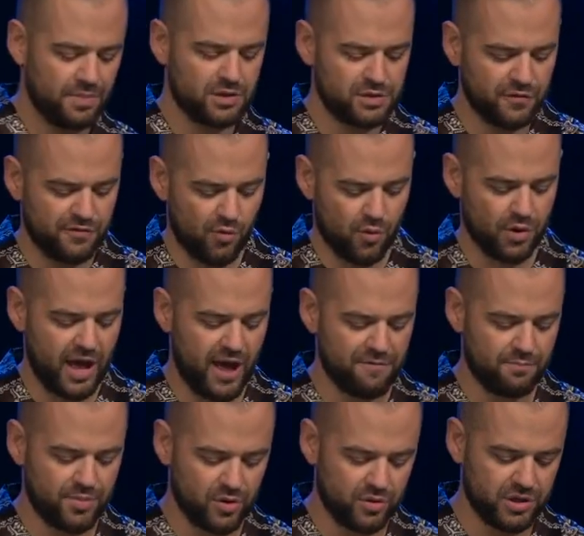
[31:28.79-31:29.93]
to four and a
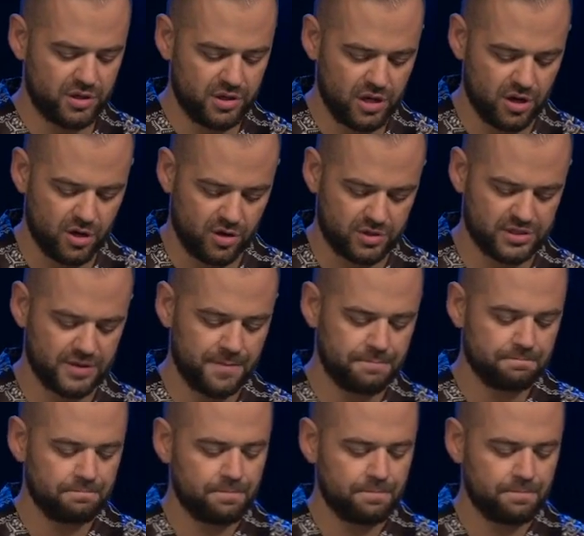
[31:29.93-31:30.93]
half billion years.